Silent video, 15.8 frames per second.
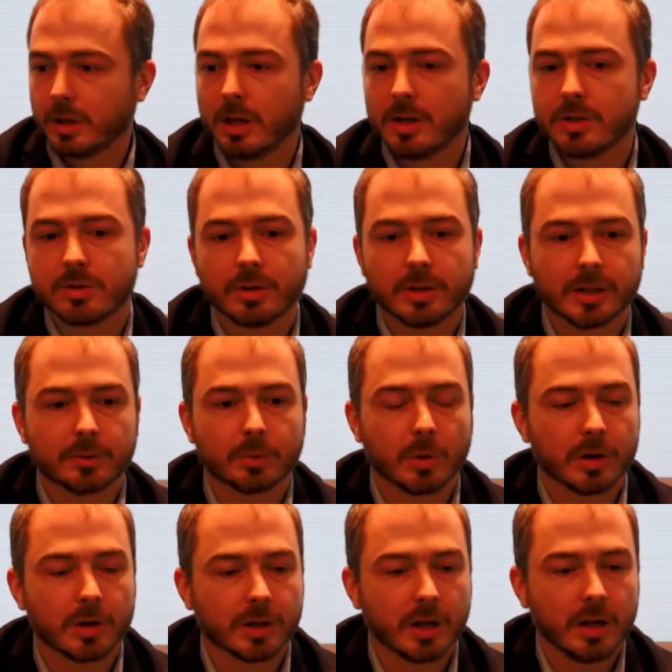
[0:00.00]
injured at
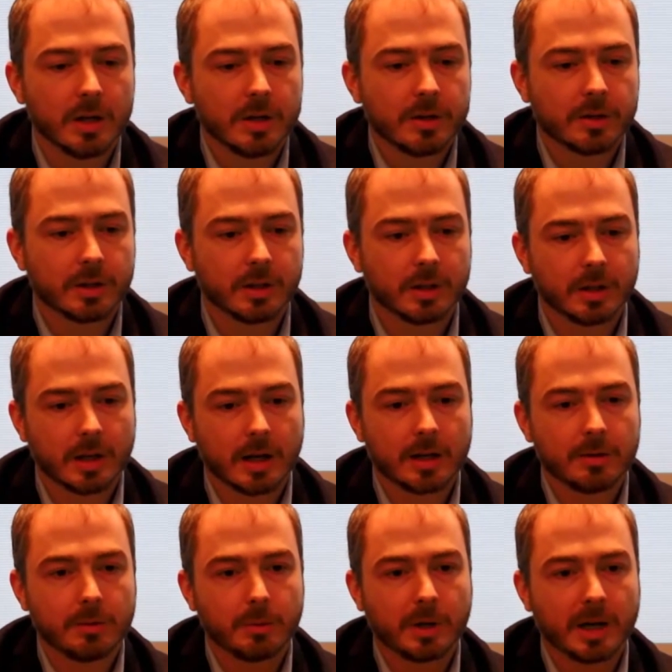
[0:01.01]
work, and
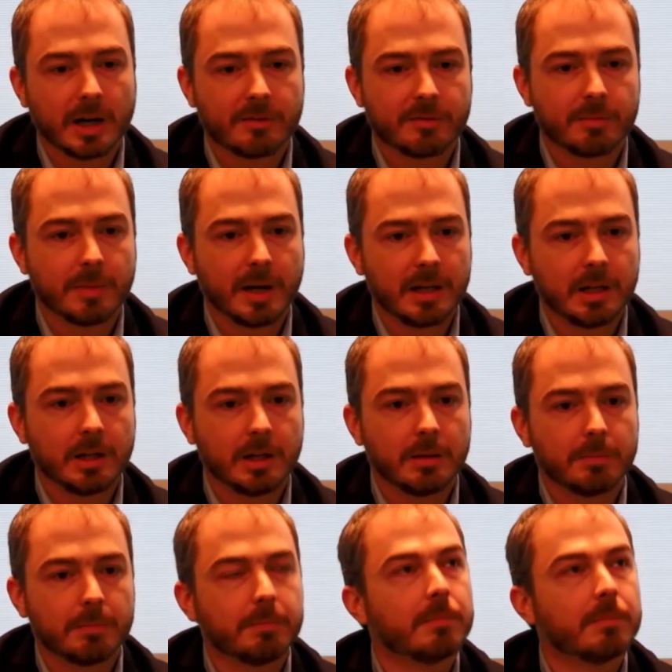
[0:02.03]
we have many